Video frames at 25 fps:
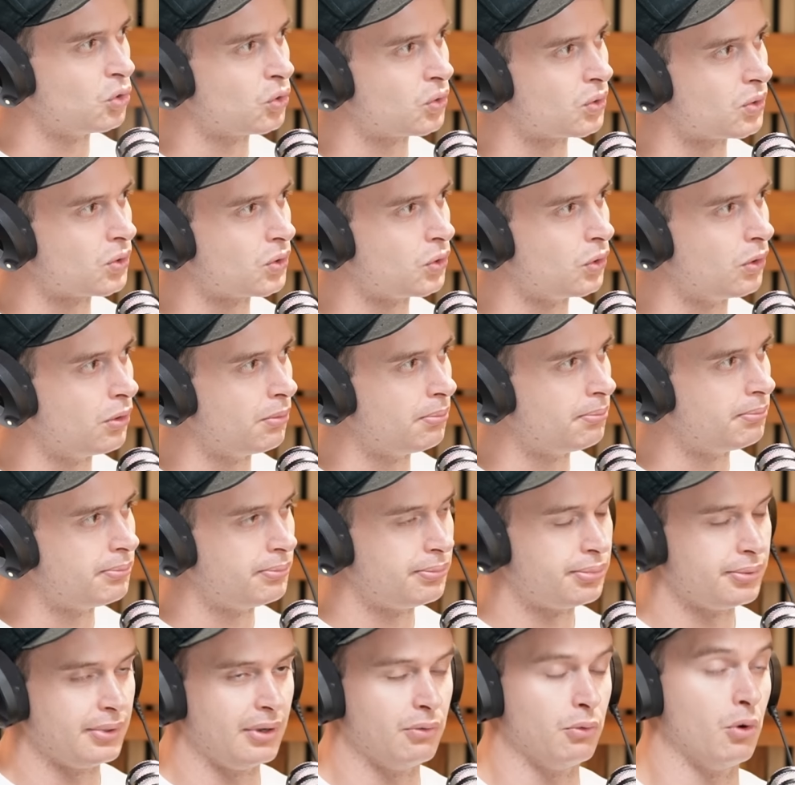OreCorp,
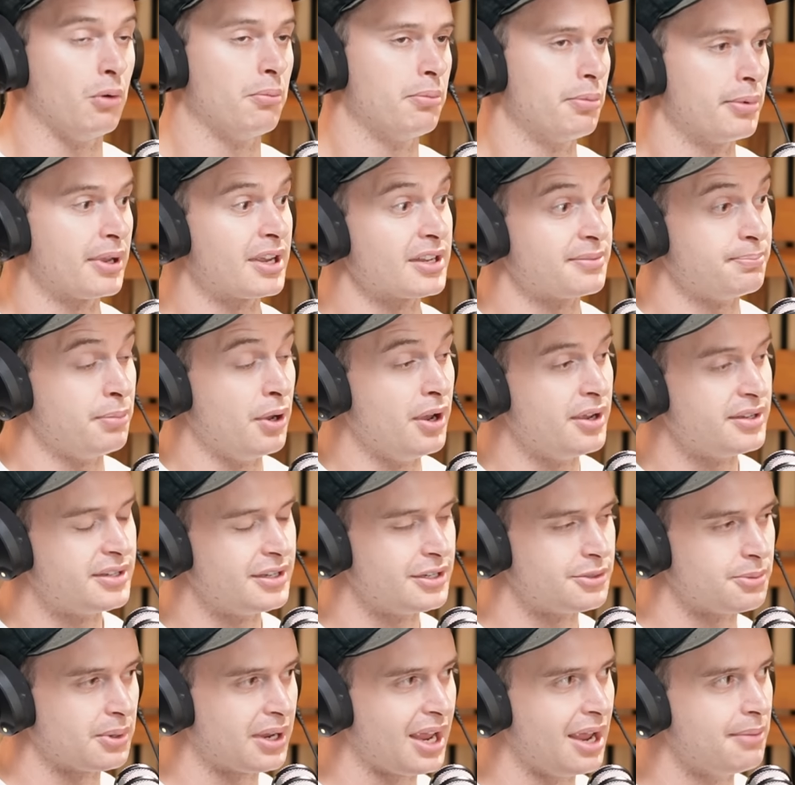well, because
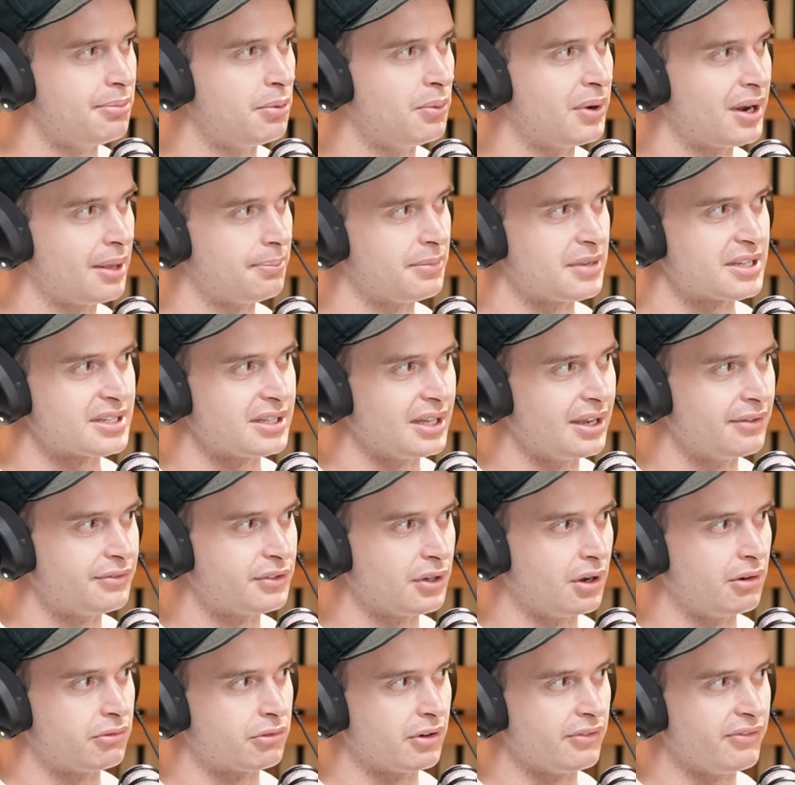Perseus were keeping one up the sleeve
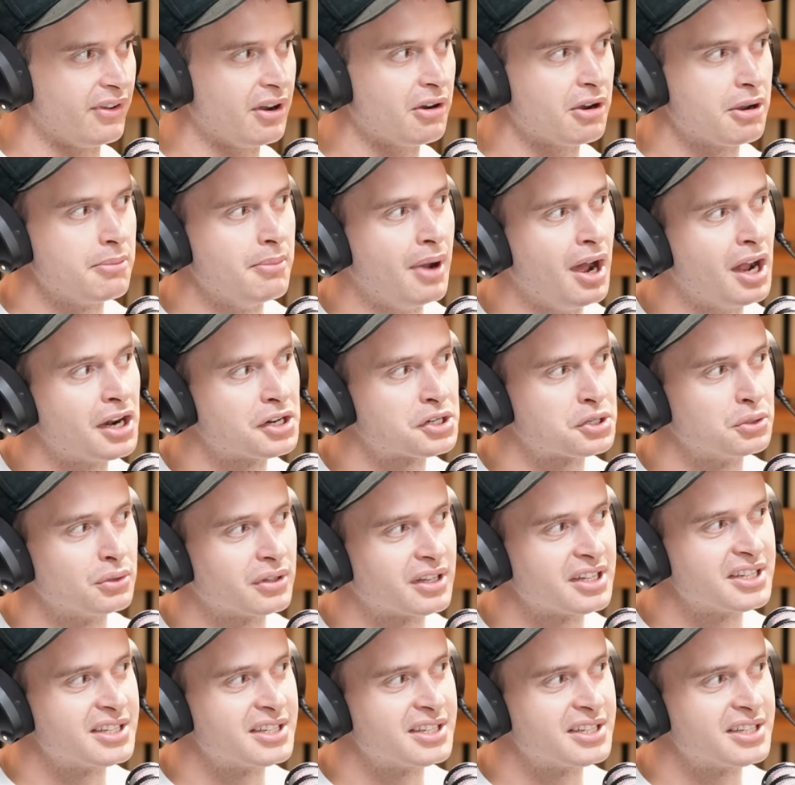to offer a very marginal